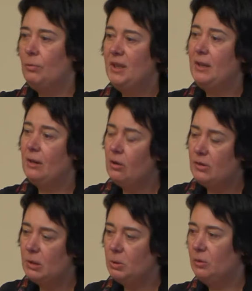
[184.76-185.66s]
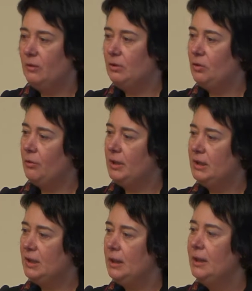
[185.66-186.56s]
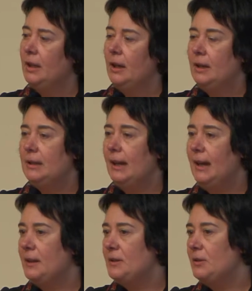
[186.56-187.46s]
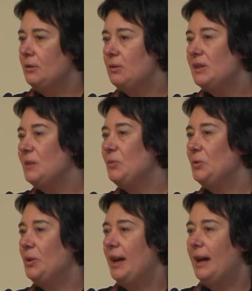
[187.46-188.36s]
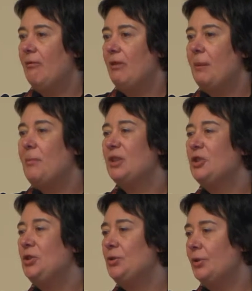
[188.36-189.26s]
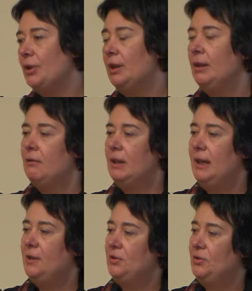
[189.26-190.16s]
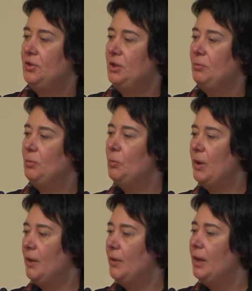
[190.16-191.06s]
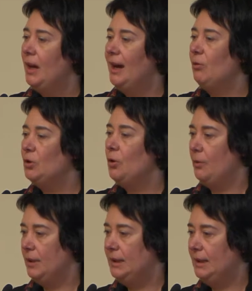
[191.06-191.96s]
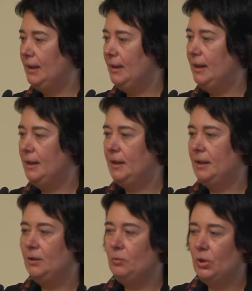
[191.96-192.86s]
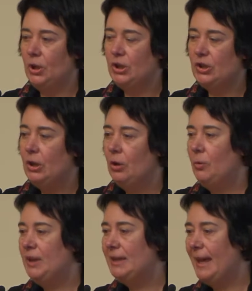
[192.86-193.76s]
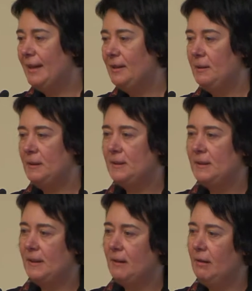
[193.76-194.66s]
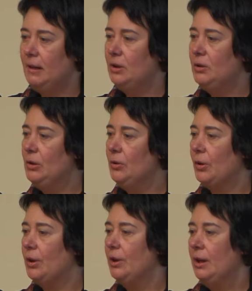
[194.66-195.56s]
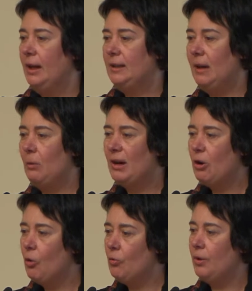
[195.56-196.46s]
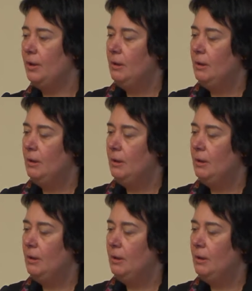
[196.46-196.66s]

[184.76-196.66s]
with the concept of authority, Italians don't seem to have a mature relationship with authority. Like, in other words, we tend necessarily to look at our own